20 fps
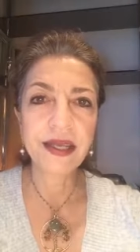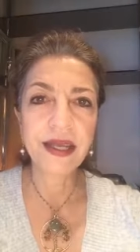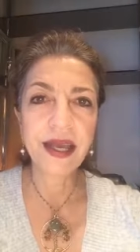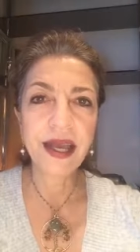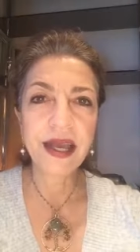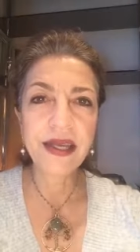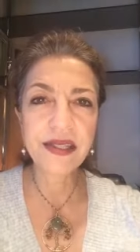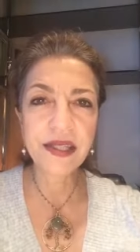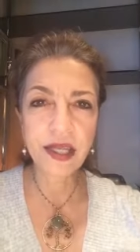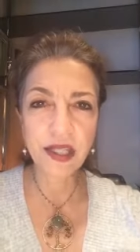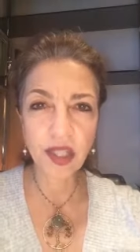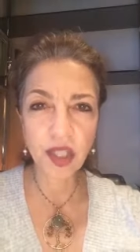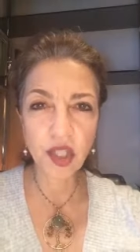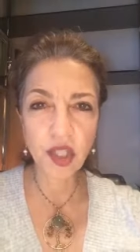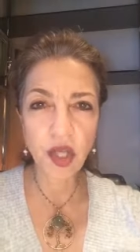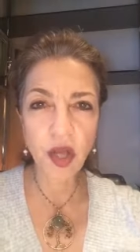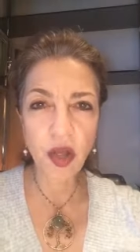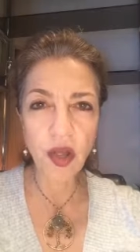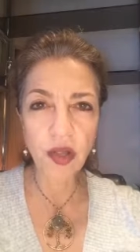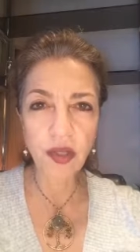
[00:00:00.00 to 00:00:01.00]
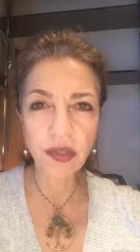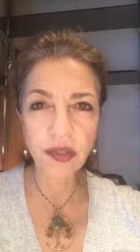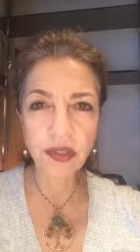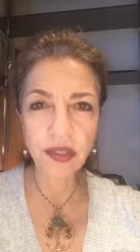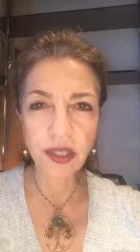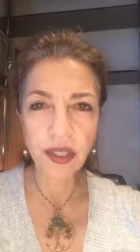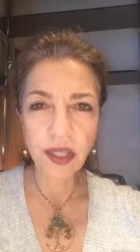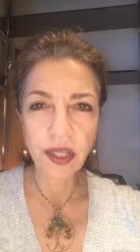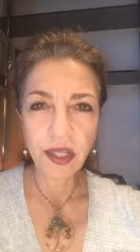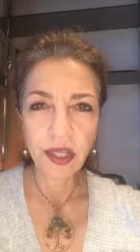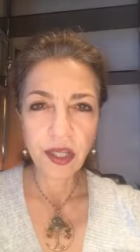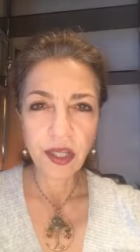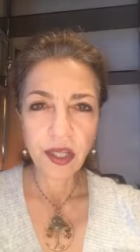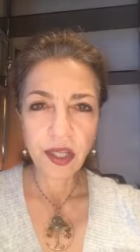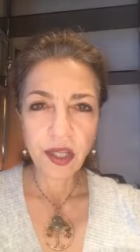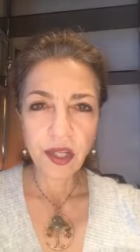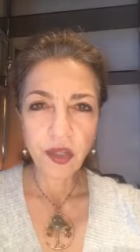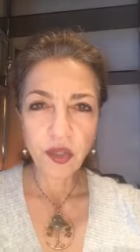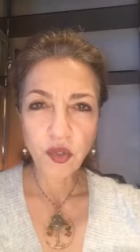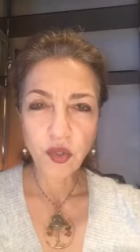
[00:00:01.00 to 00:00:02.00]
as an adult
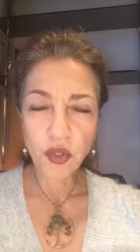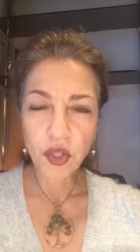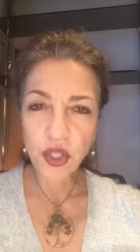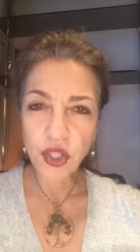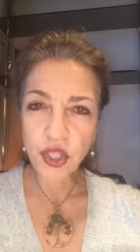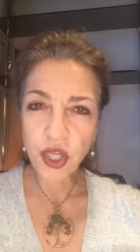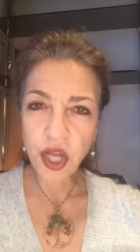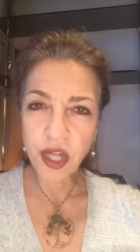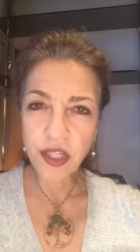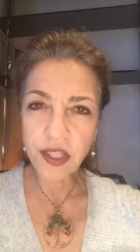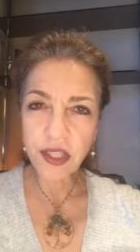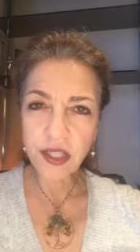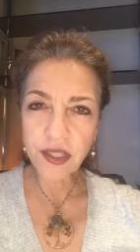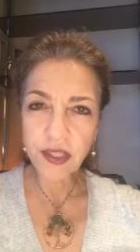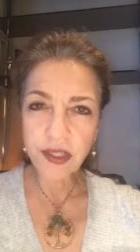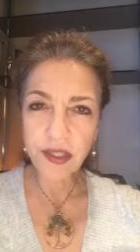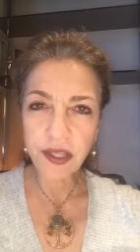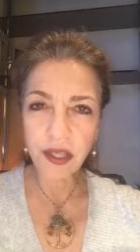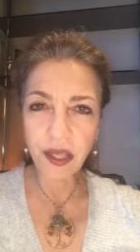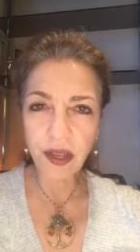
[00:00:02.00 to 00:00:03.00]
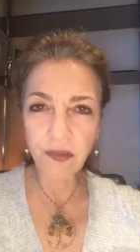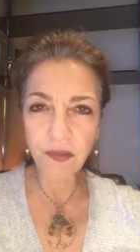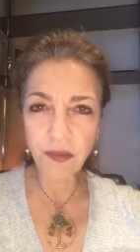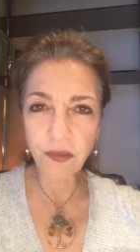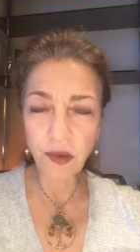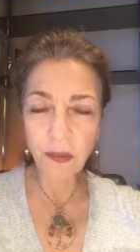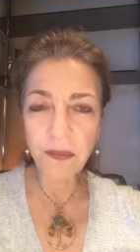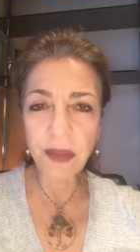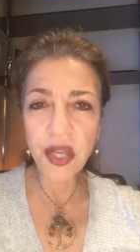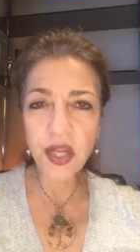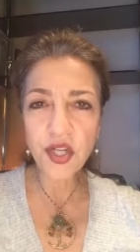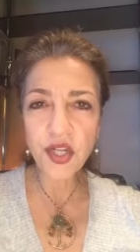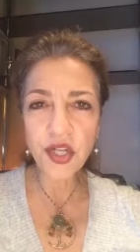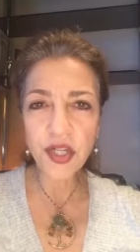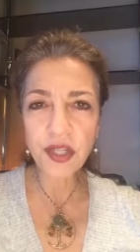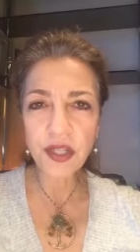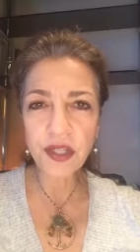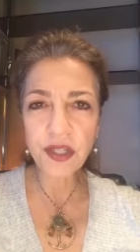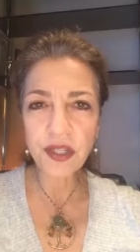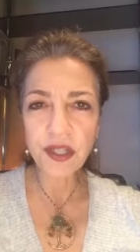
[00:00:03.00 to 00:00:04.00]
to shut the
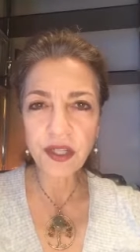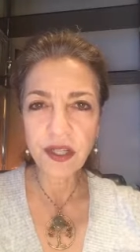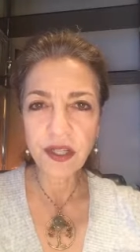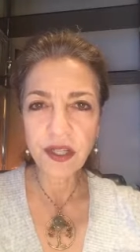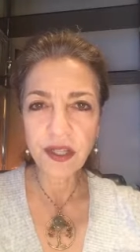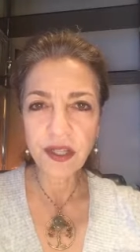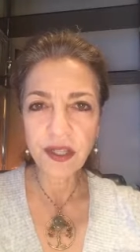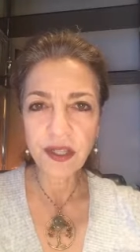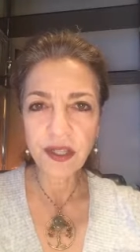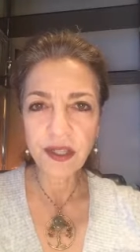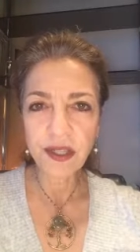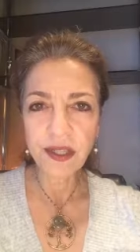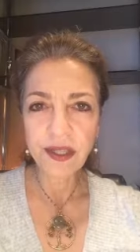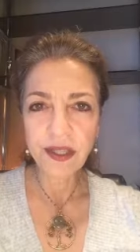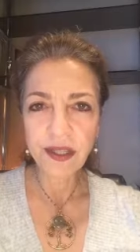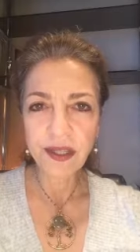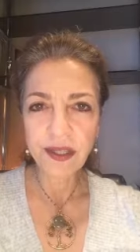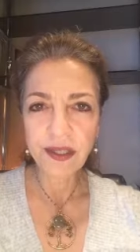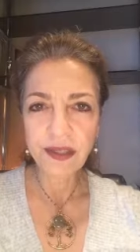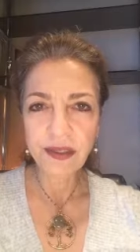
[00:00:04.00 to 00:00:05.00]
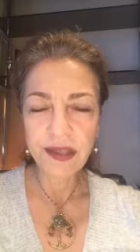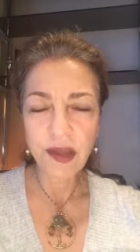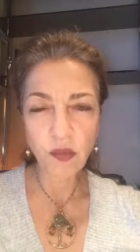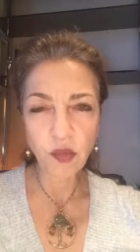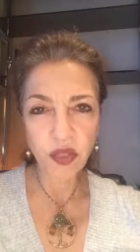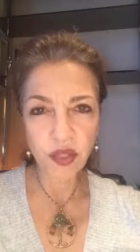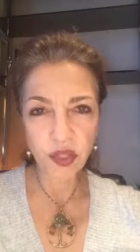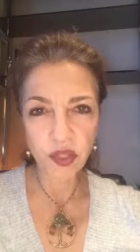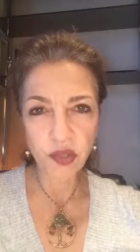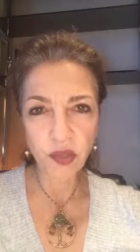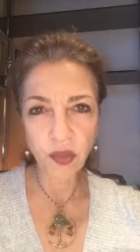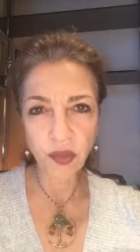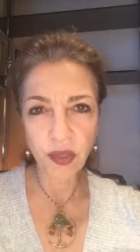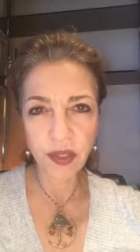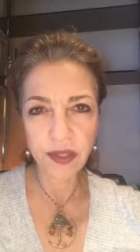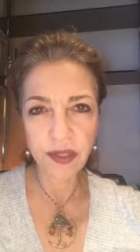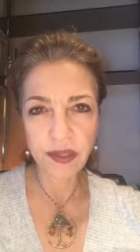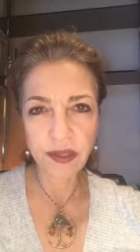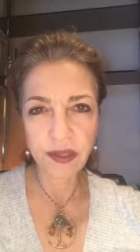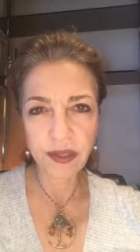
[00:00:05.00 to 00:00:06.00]
information that was
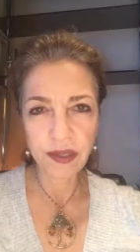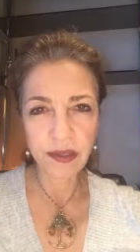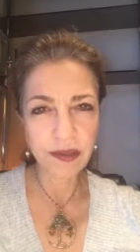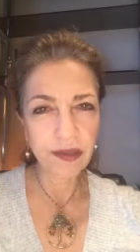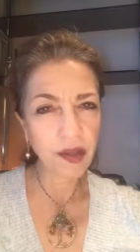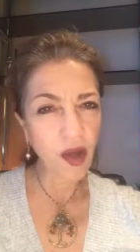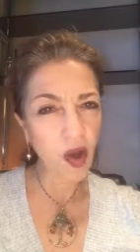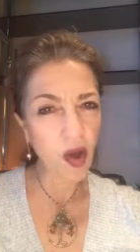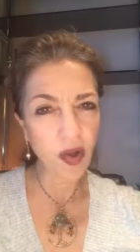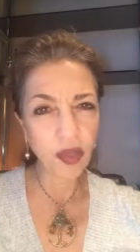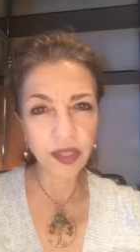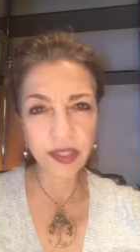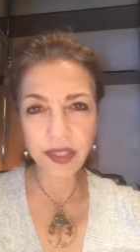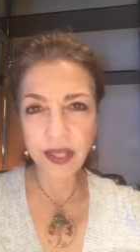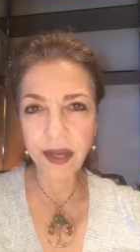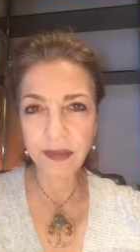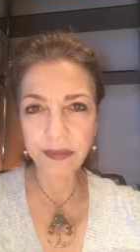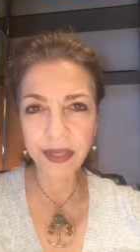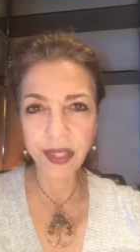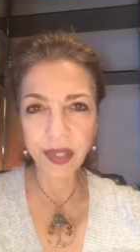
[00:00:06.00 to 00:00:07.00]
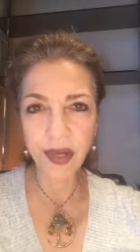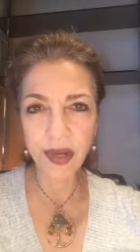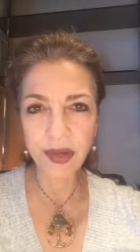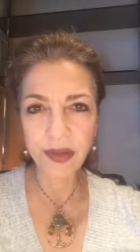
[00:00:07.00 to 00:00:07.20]
stored long time ago.